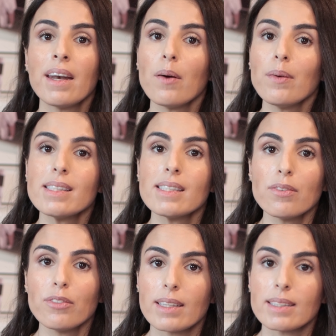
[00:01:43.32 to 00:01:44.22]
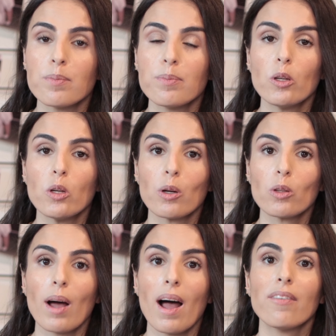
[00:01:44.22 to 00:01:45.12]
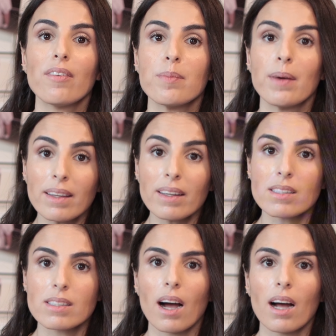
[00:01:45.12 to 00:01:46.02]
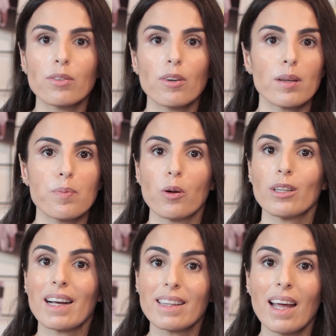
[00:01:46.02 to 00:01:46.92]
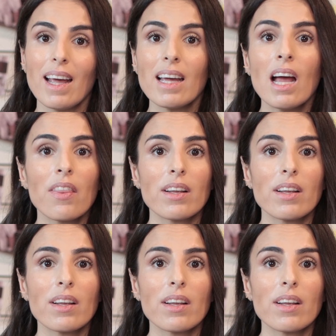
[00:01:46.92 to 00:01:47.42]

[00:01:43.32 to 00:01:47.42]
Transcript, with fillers: Now, let's say, for example, you want to have a maintenance guide for the product A